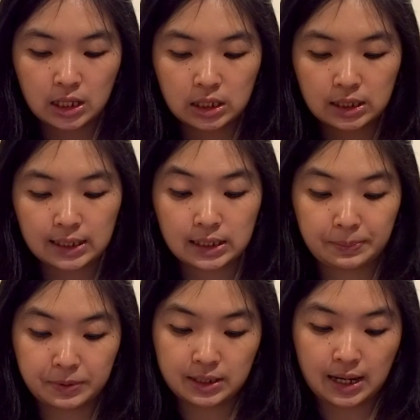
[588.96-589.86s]

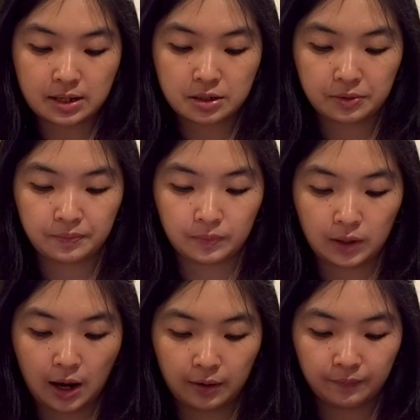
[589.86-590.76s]
60%.
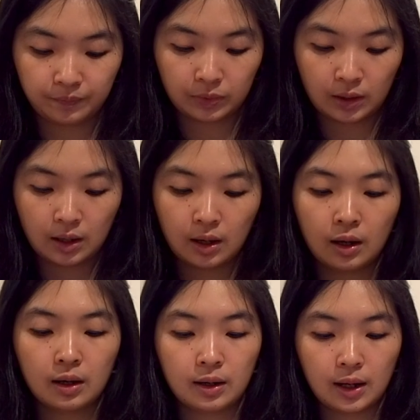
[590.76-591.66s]
Okay.
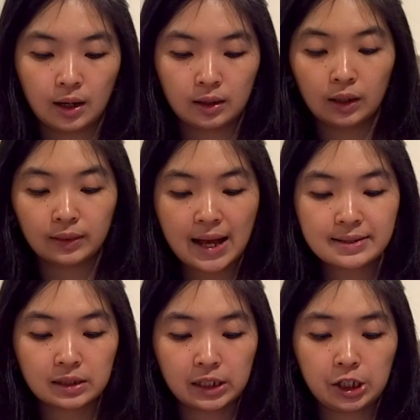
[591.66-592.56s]
And then
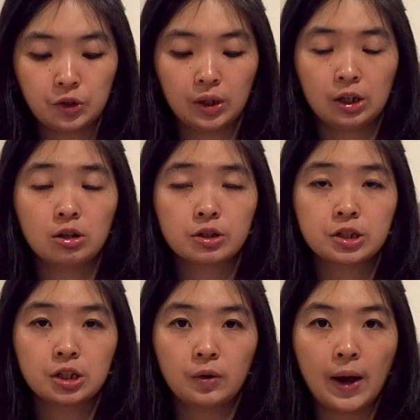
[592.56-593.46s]
lastly, you can
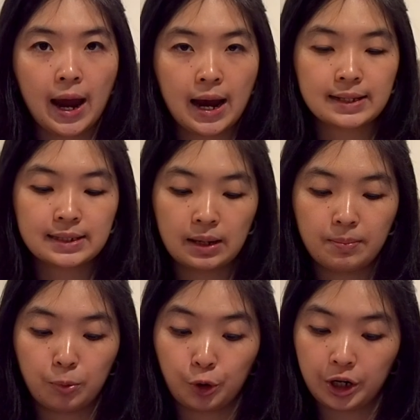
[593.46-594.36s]
also add
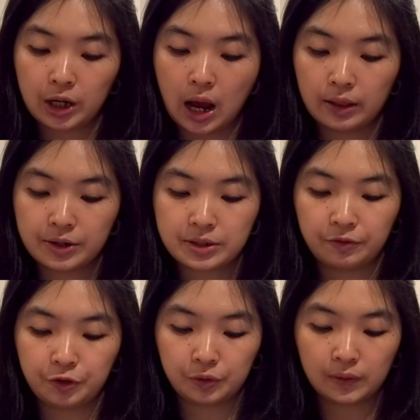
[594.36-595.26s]
some border colors
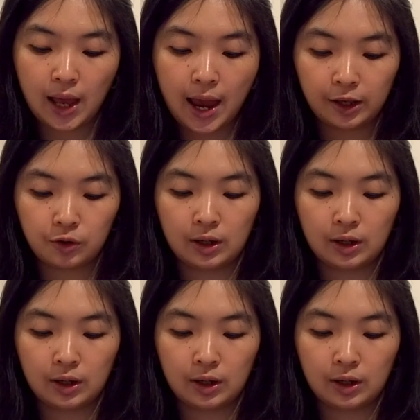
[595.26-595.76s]
if you'd like.